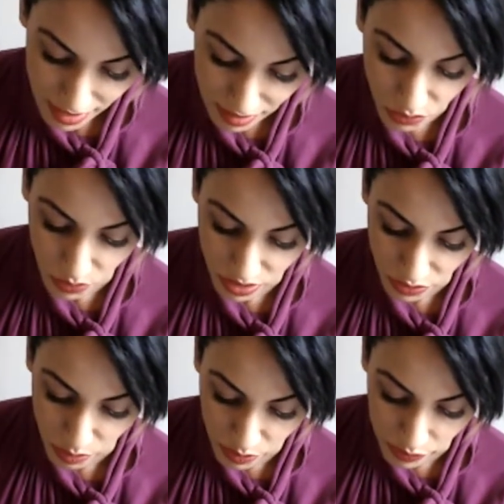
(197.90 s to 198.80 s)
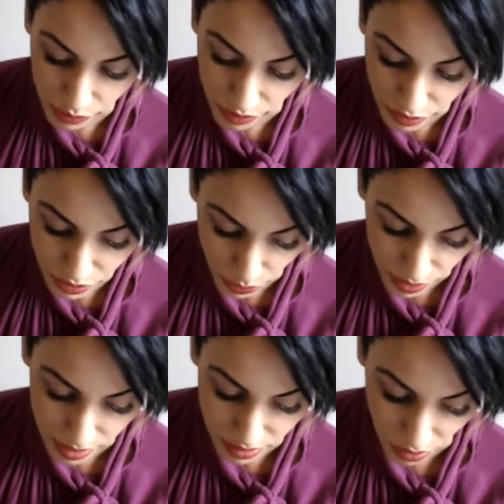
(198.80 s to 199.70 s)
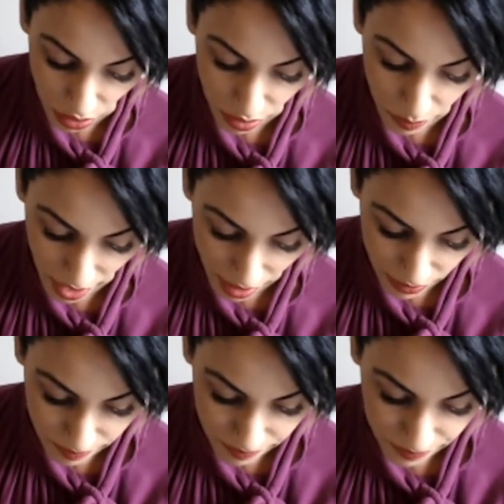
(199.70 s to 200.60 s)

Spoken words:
That is what the removal of Shulkin is all about.